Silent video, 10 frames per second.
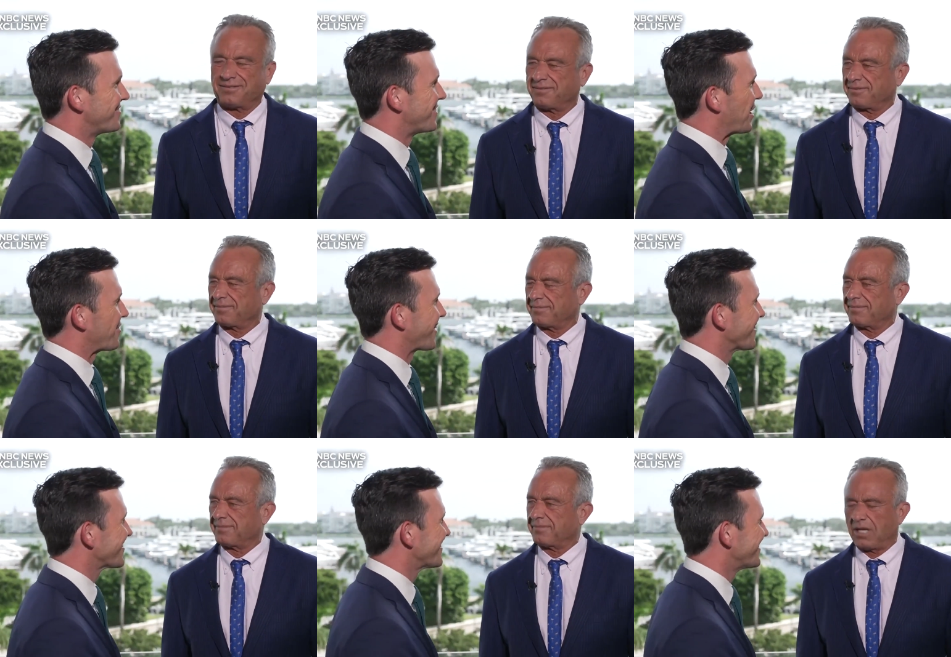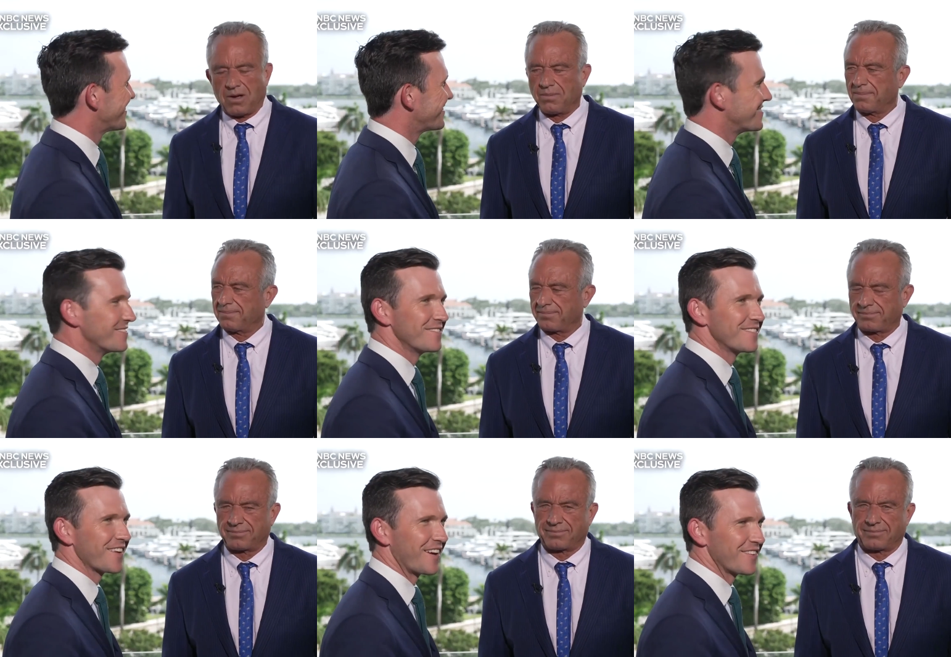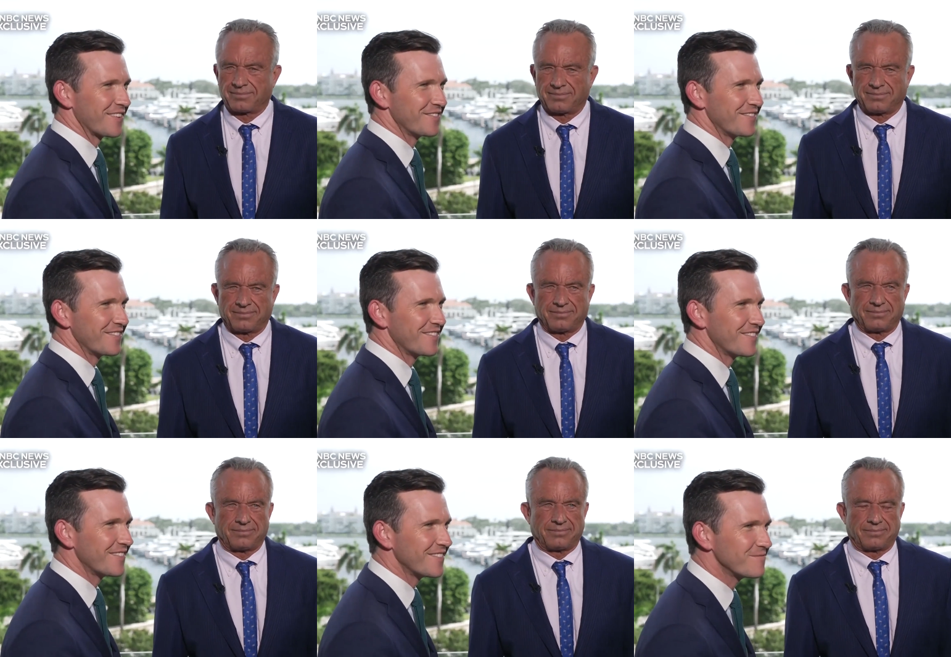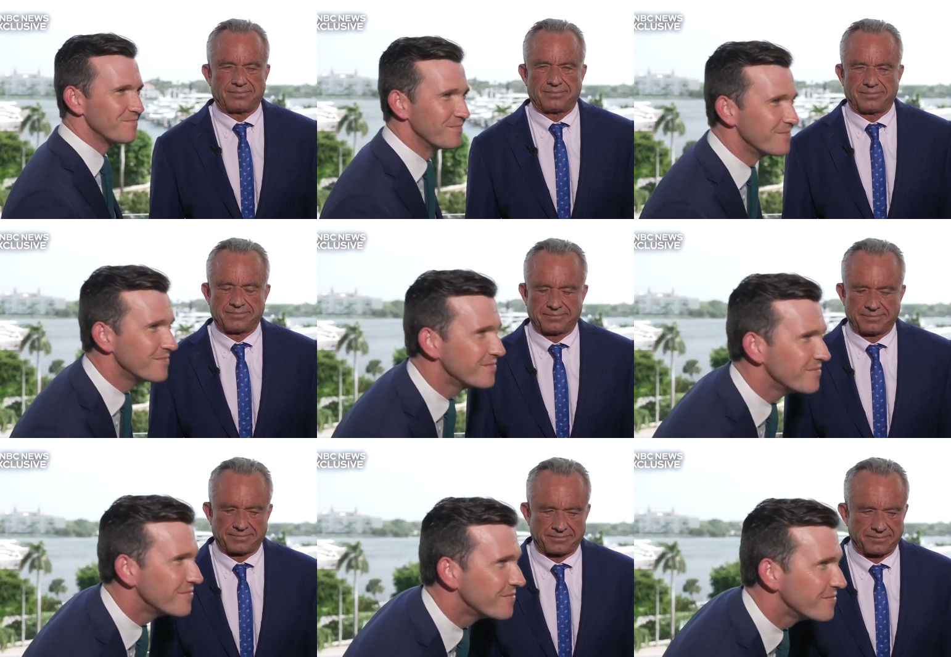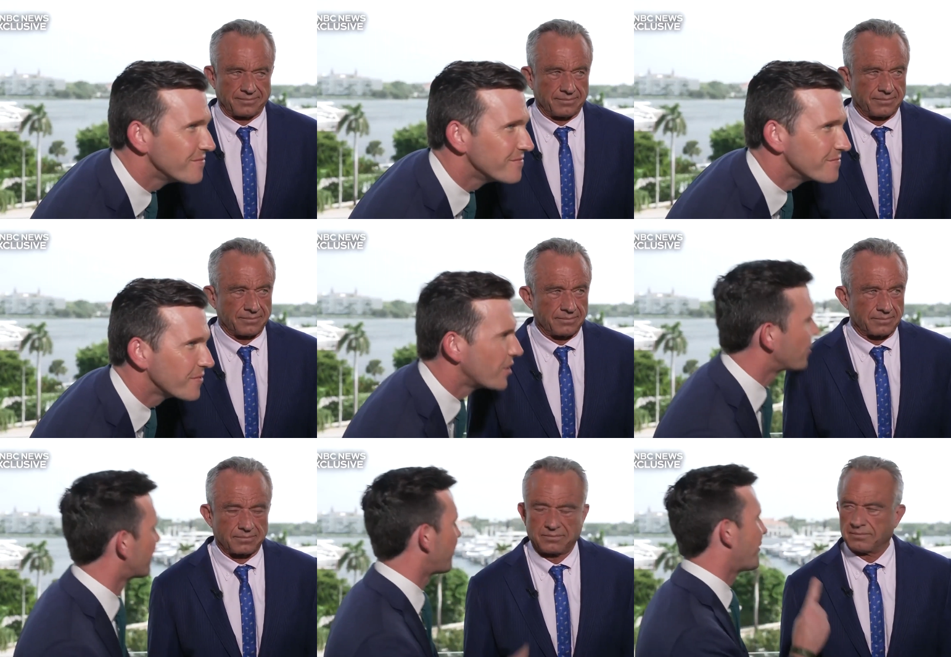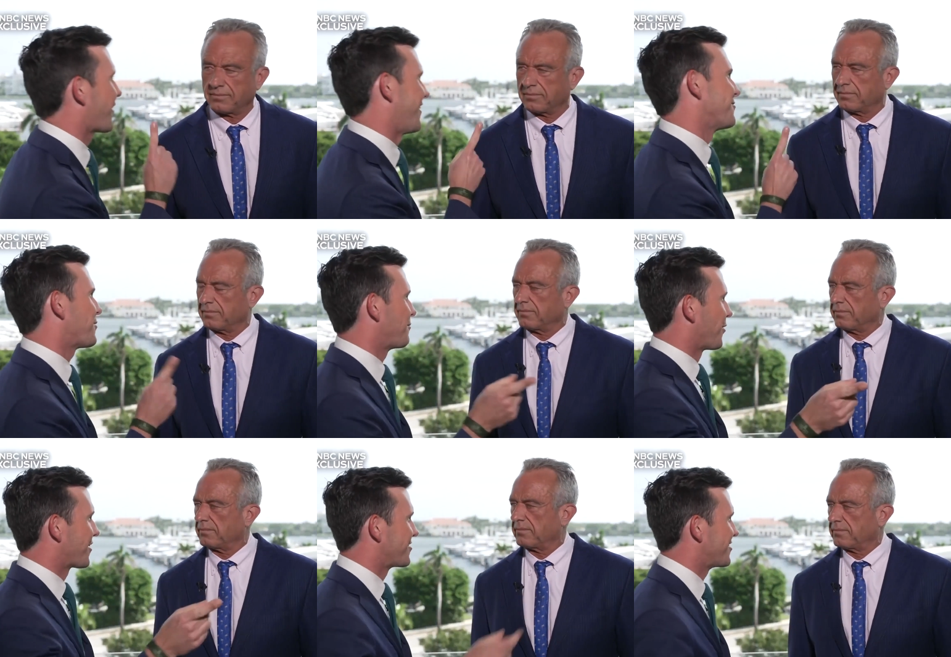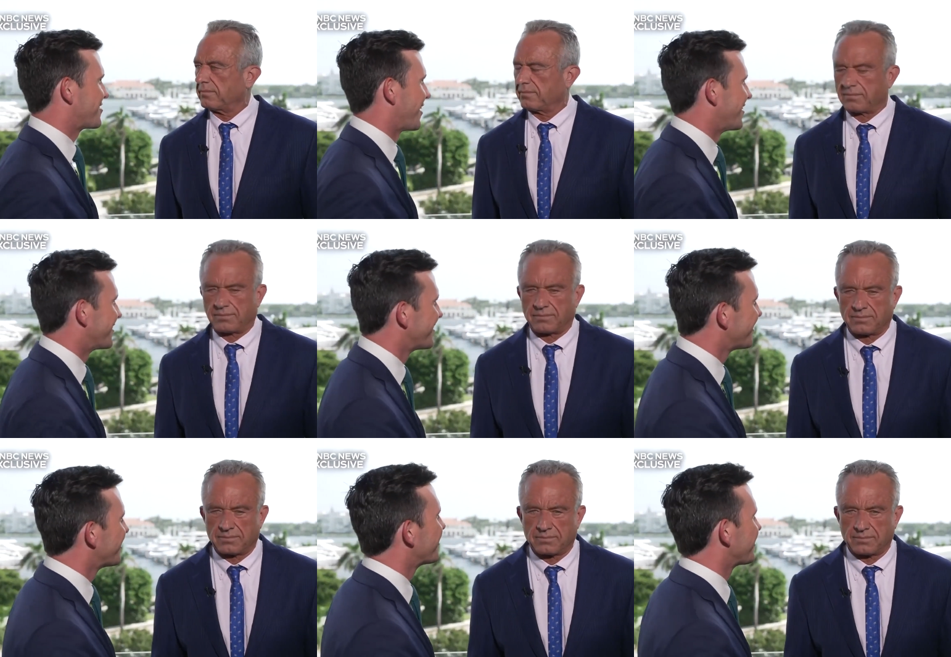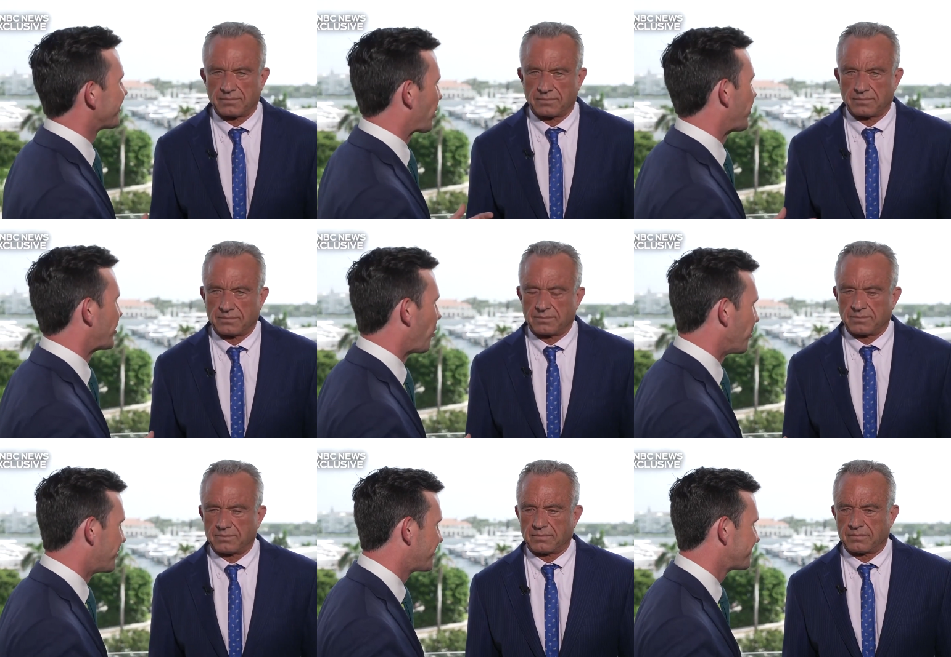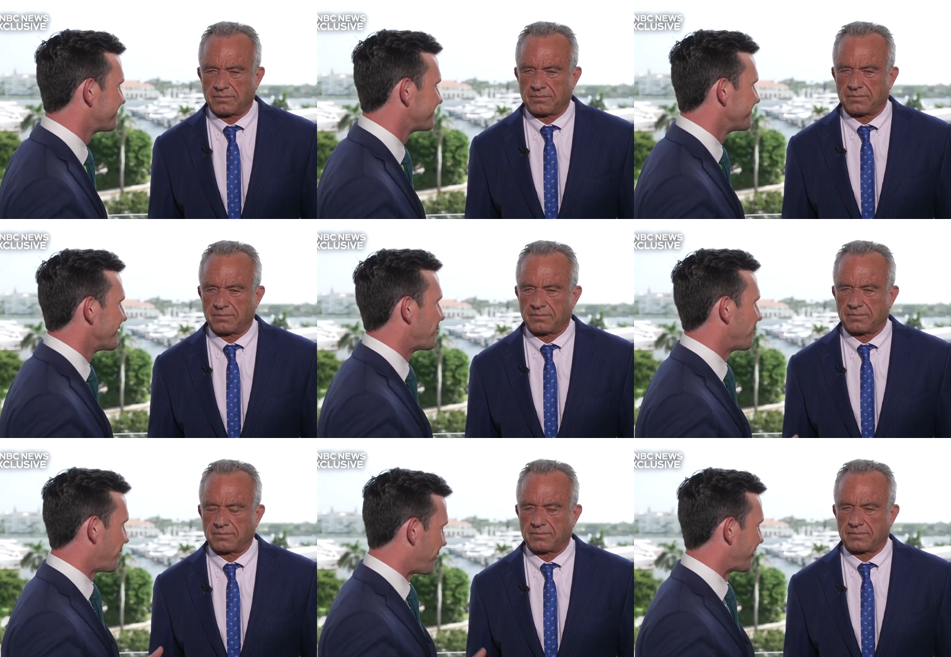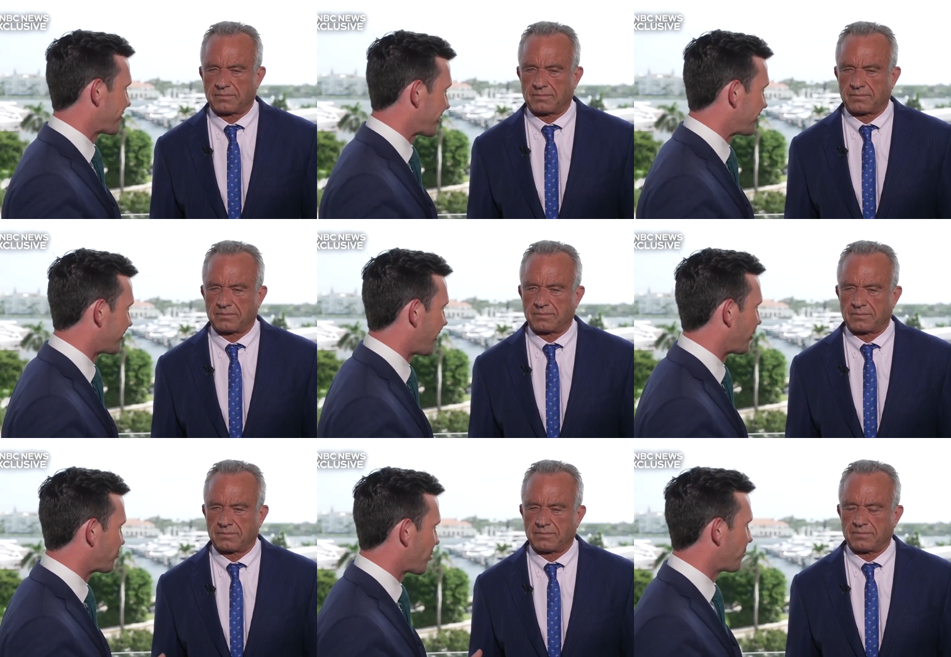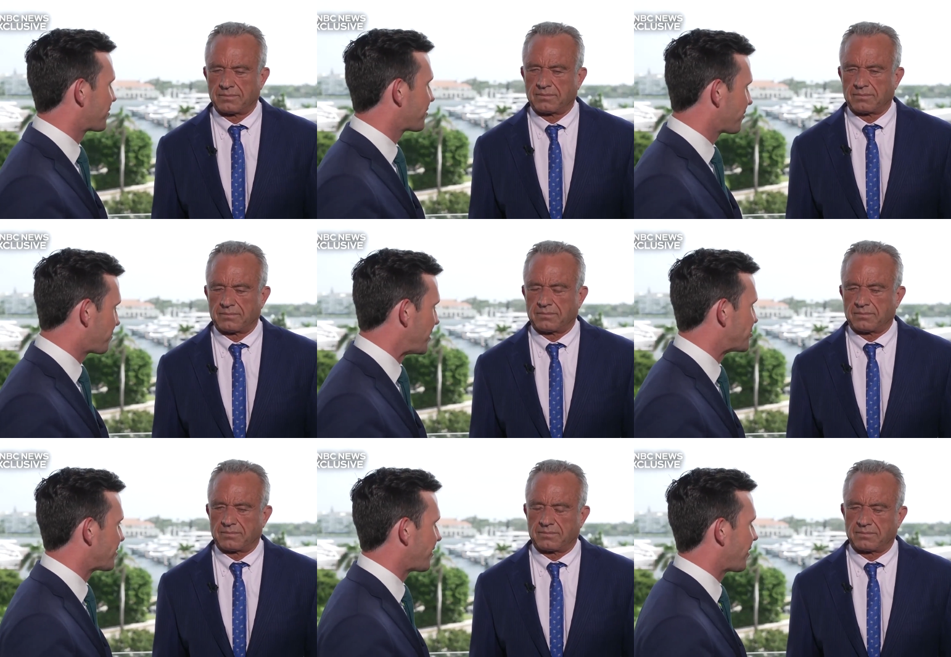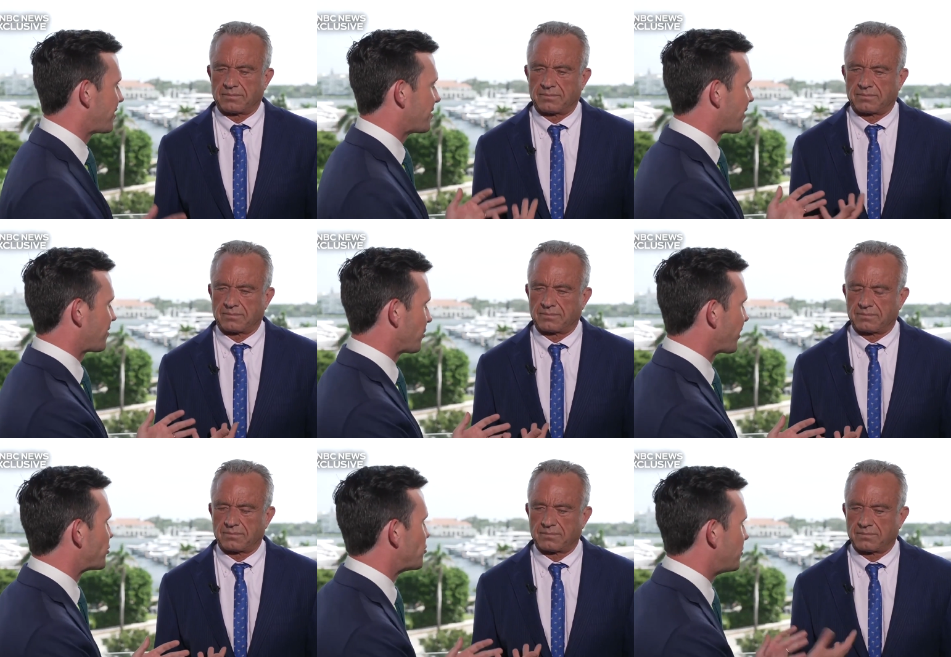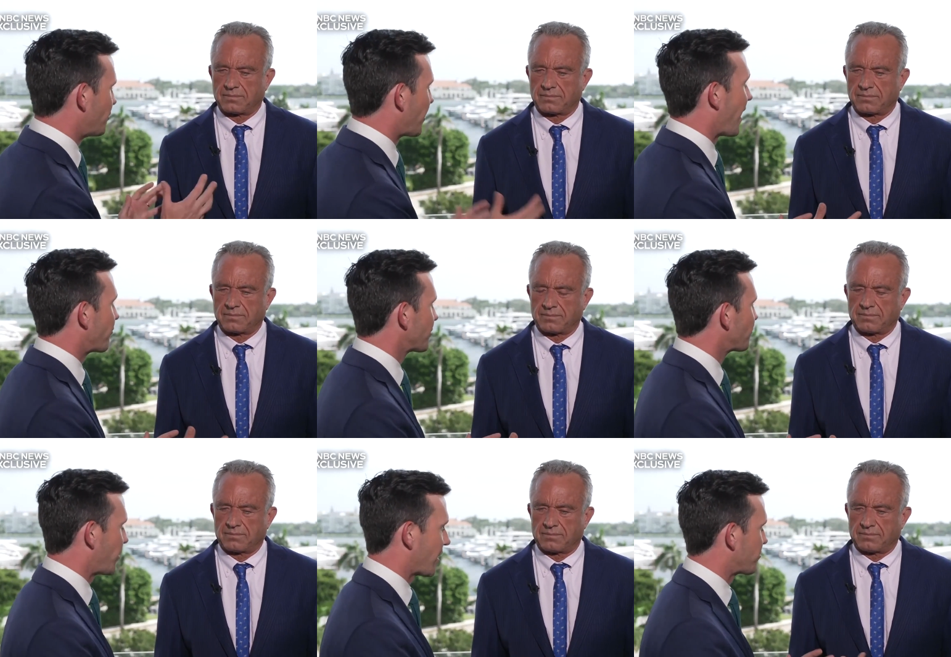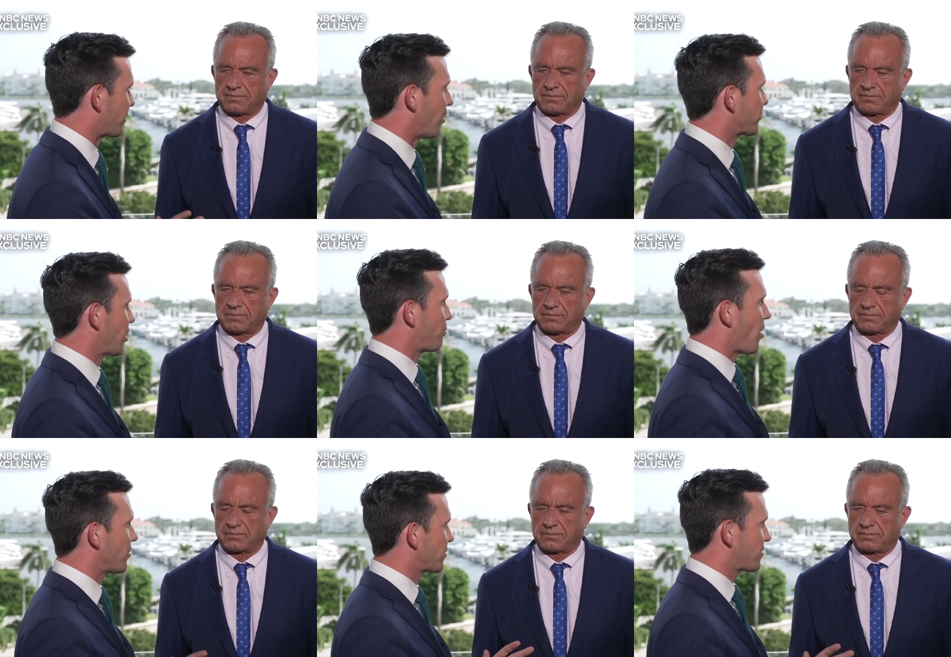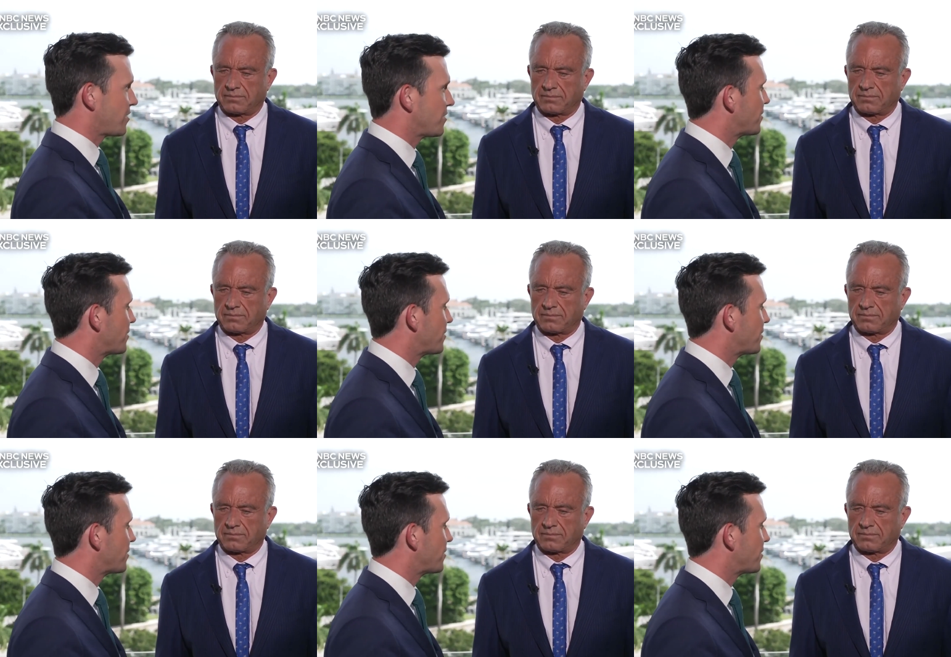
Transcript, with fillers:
Speaker 1: Anything else, Oh, guys? Hmm? Okay, one more because he said it. Liquid gold. We've been listening to Donald Trump's speeches there, and he says he'll let you do whatever when it comes to healthcare policy